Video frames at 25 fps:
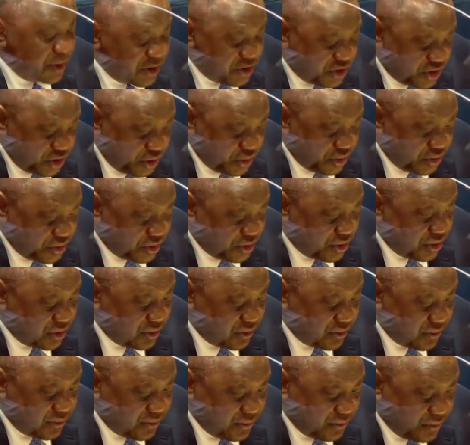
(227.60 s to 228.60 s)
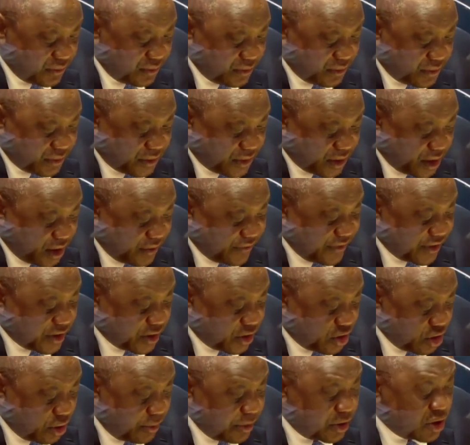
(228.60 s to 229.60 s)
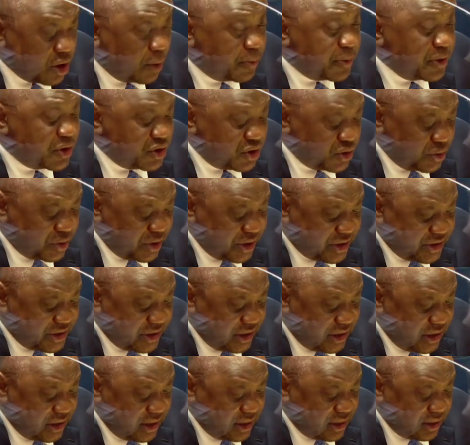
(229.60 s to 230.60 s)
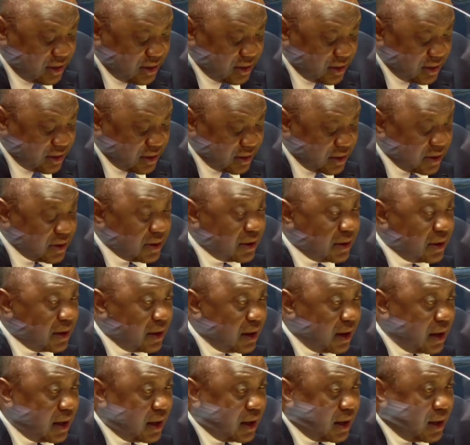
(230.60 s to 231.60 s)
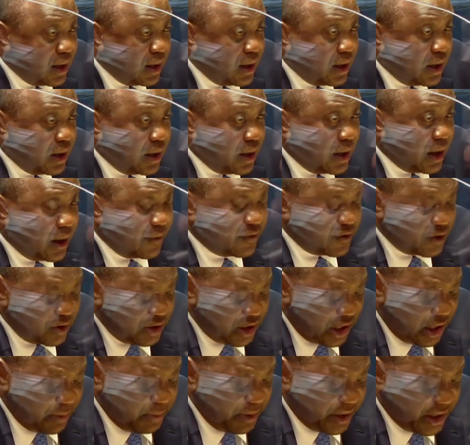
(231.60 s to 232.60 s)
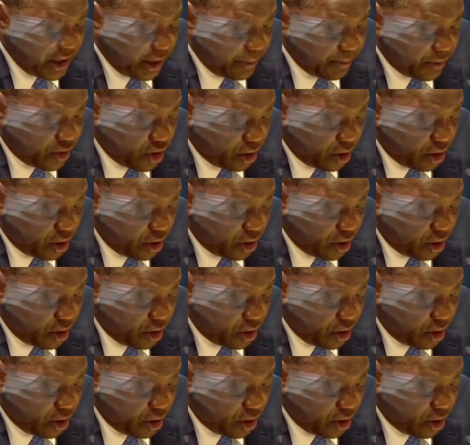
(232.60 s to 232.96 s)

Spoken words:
pursuit of economic opportunity have today become